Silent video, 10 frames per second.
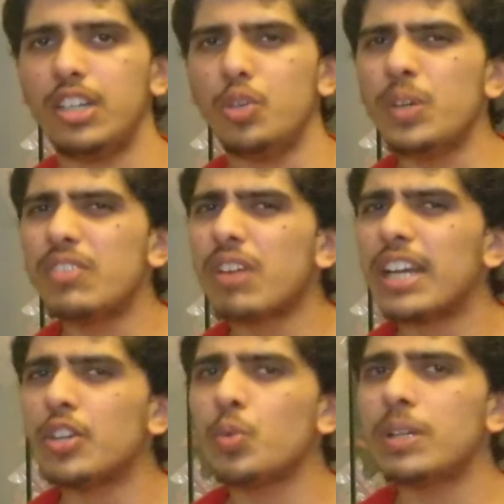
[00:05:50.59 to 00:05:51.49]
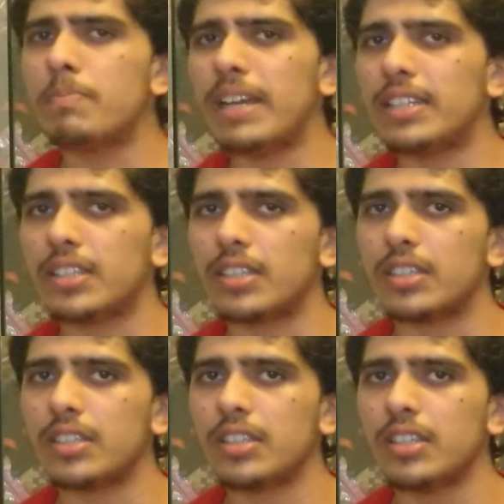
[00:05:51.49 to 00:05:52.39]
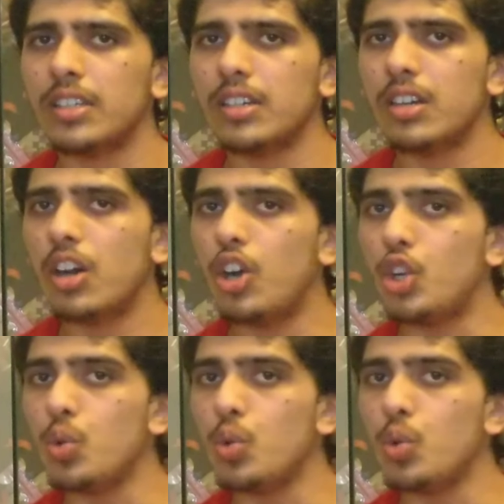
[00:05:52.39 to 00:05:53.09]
Do we try to do it better, or